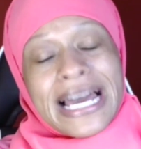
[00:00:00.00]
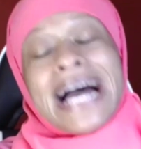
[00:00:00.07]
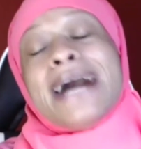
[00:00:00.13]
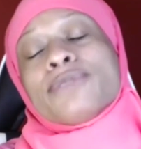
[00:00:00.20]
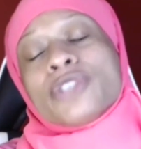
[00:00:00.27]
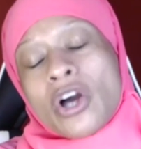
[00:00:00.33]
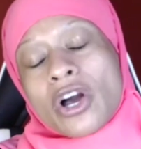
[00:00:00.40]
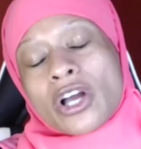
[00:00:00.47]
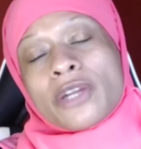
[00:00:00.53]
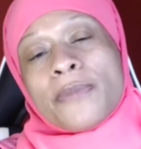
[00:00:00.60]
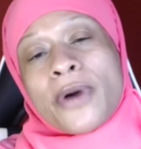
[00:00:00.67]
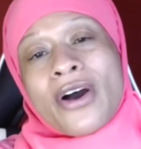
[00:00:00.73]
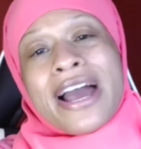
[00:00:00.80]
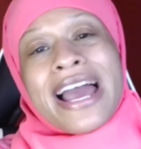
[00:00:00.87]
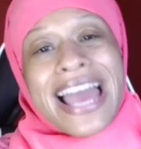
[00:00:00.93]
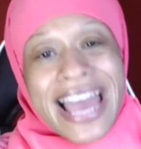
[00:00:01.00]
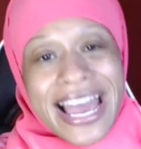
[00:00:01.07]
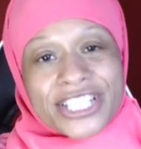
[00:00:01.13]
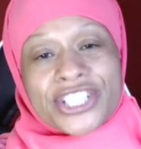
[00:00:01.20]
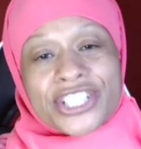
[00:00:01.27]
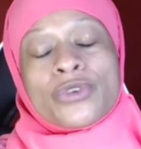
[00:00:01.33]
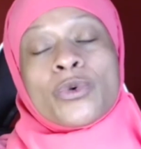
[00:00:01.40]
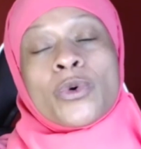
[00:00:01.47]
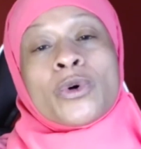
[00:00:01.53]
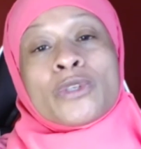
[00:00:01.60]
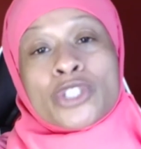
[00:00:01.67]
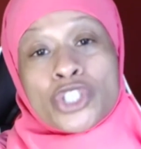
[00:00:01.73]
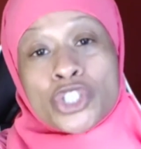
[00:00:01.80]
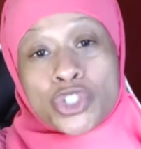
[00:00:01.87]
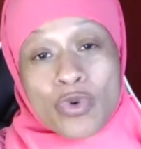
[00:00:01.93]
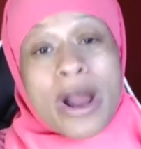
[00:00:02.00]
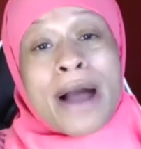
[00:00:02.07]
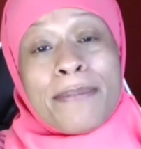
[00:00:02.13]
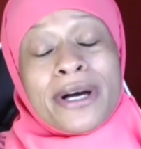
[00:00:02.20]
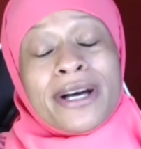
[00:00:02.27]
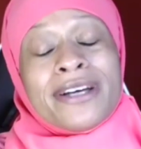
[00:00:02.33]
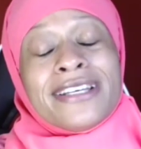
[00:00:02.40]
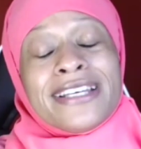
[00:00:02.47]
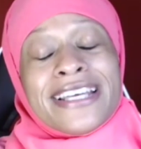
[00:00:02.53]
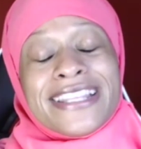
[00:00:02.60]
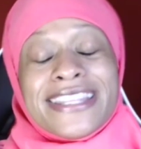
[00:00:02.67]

I'm talking about actual drama